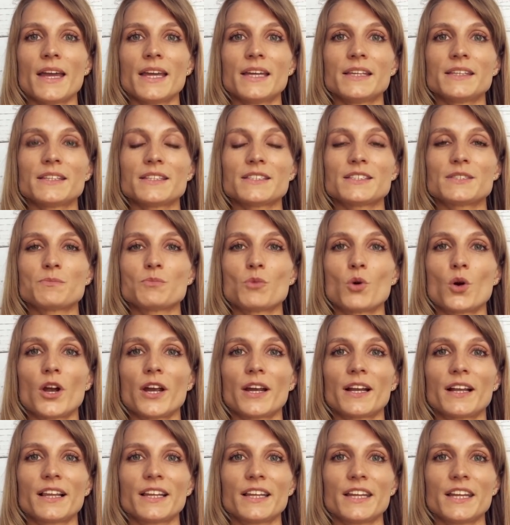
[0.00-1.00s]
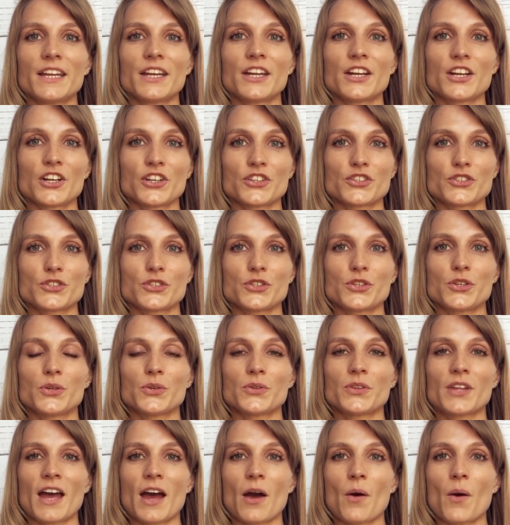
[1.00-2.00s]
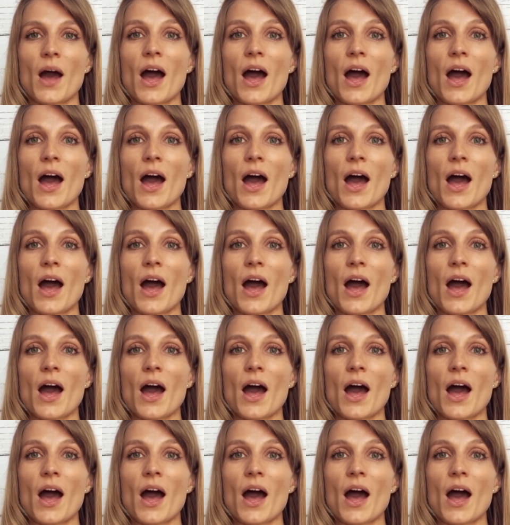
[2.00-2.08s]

it is more clear to you now